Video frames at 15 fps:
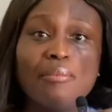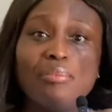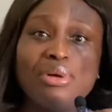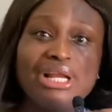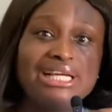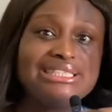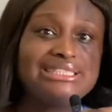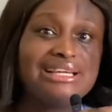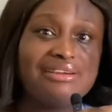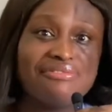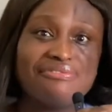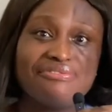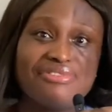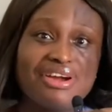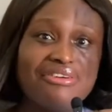plays a
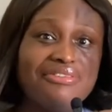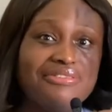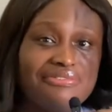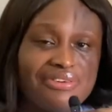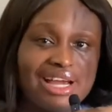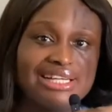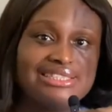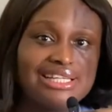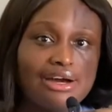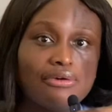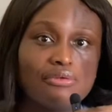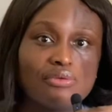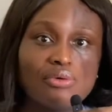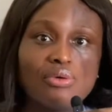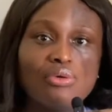very
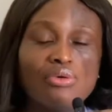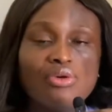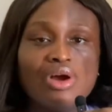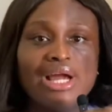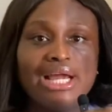vital role